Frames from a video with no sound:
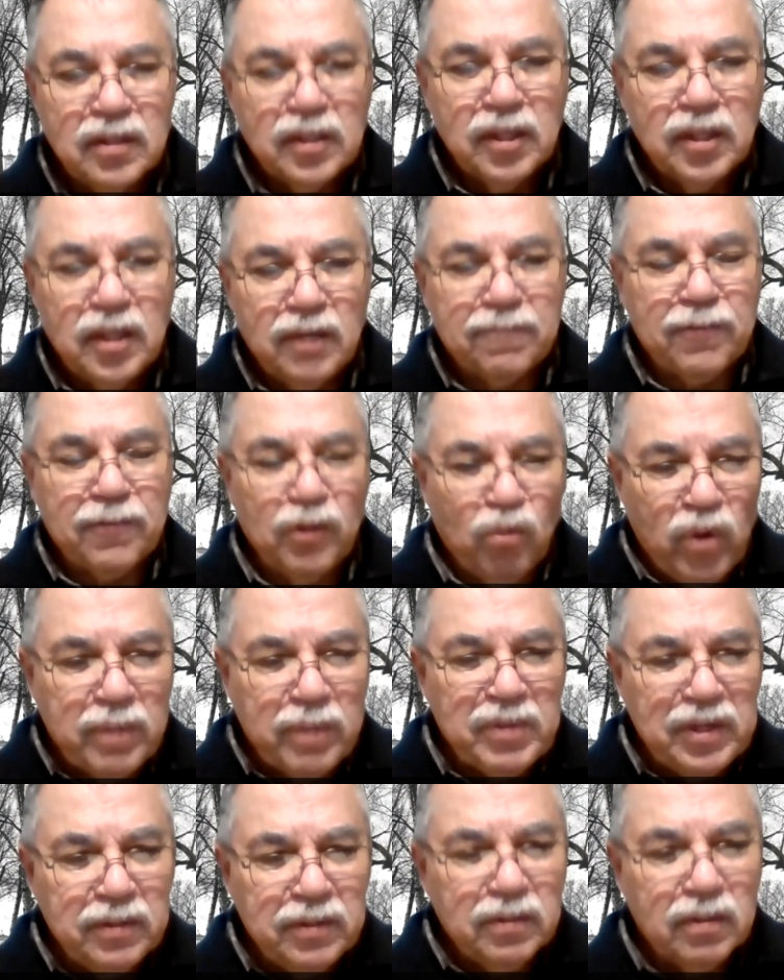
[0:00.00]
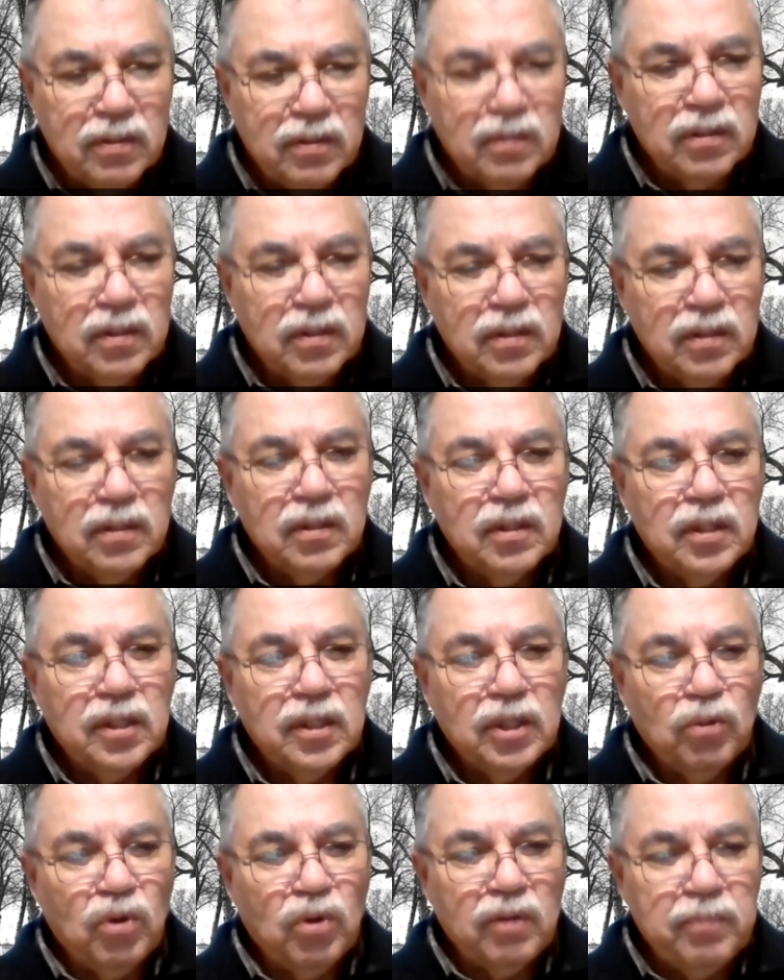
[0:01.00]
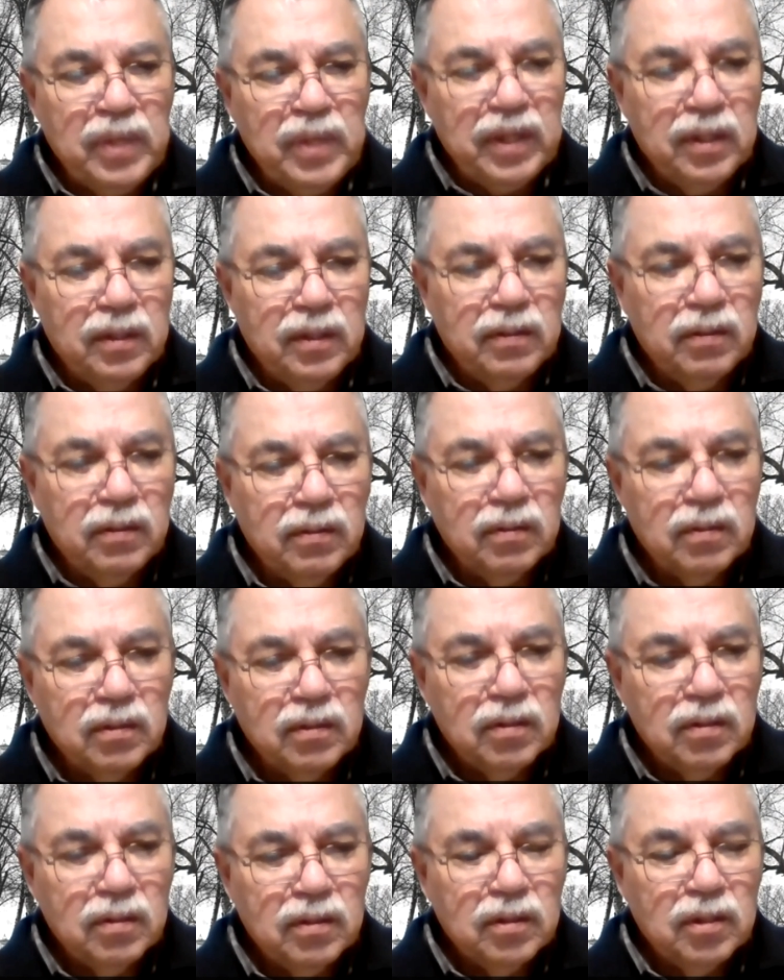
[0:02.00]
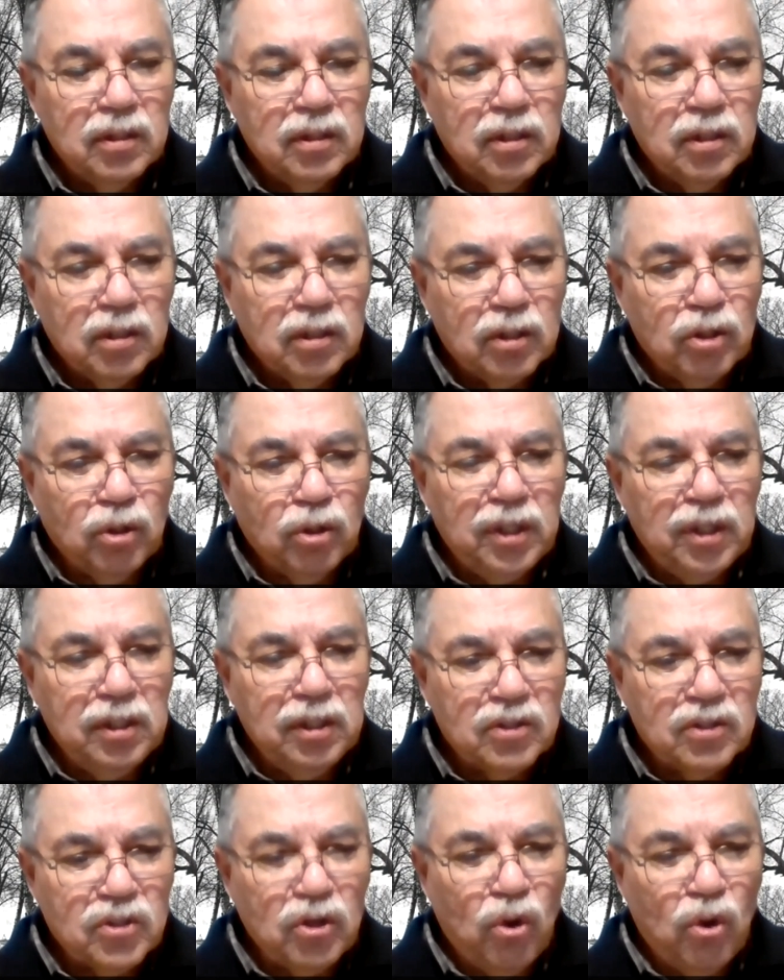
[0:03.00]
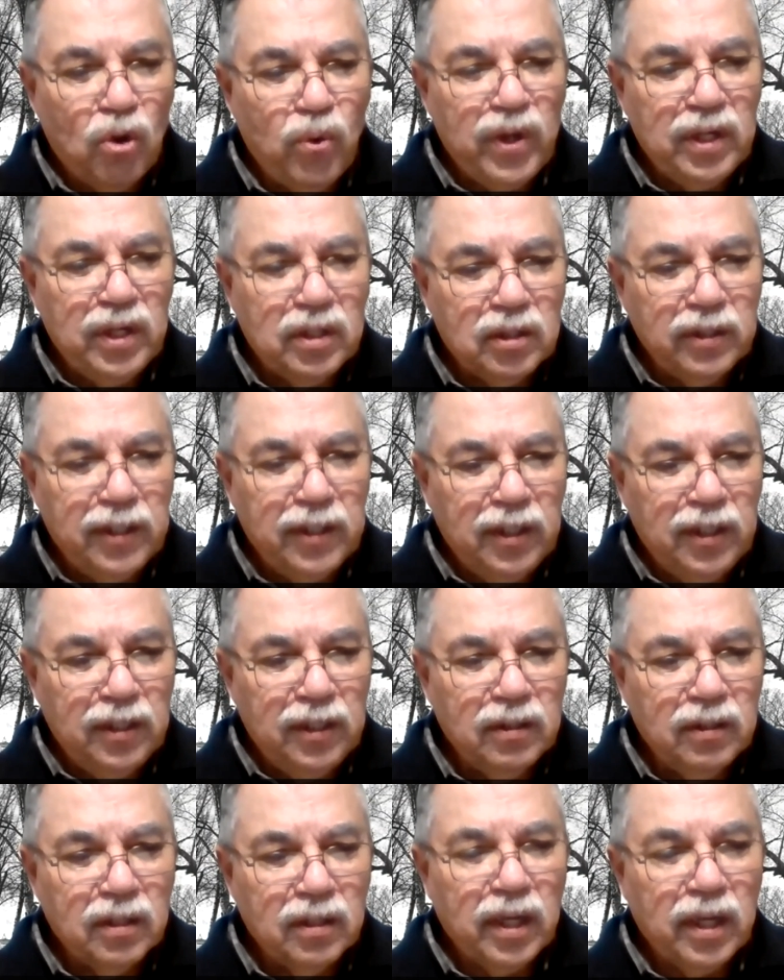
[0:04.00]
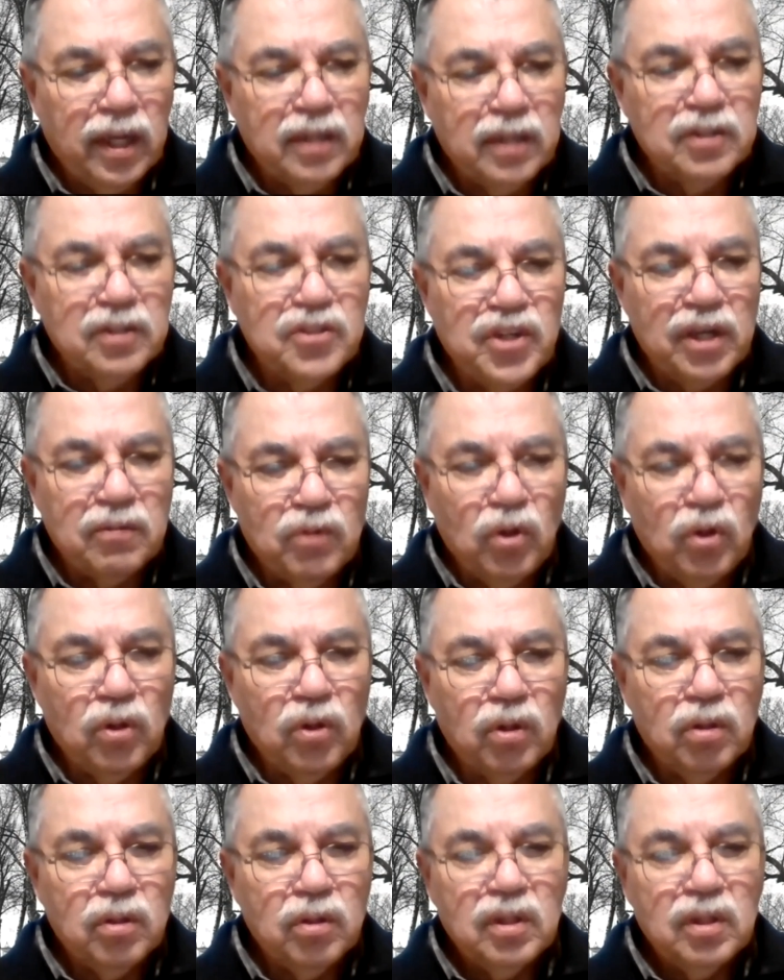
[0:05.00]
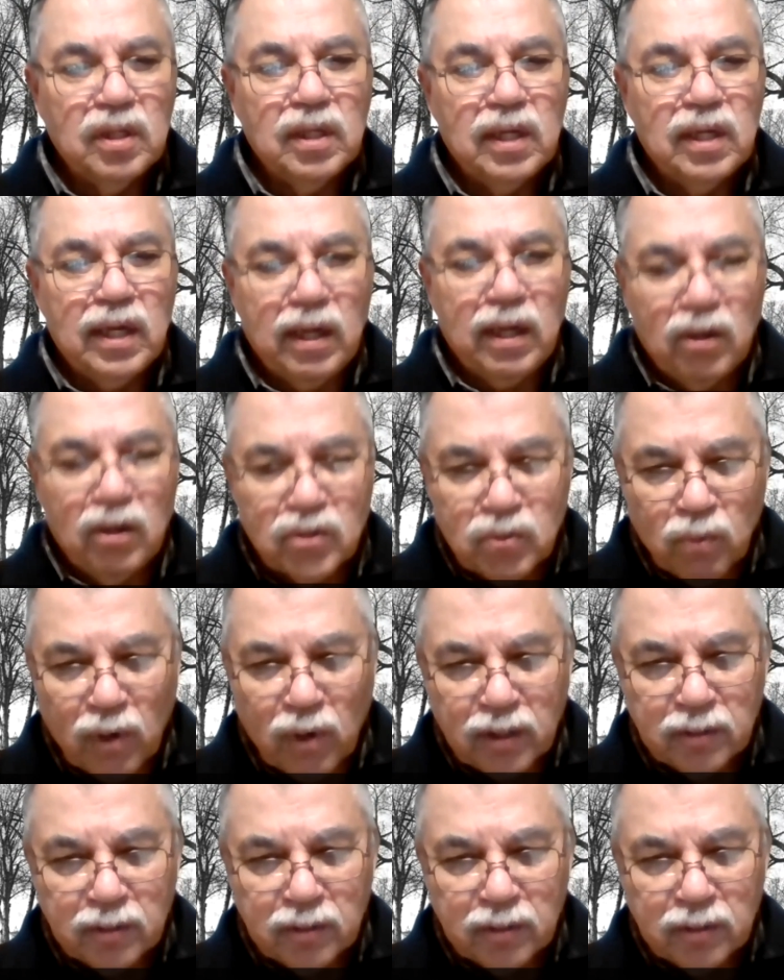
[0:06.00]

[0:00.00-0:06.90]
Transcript: and for the women would have been cooking, sewing, cleaning, and general housework.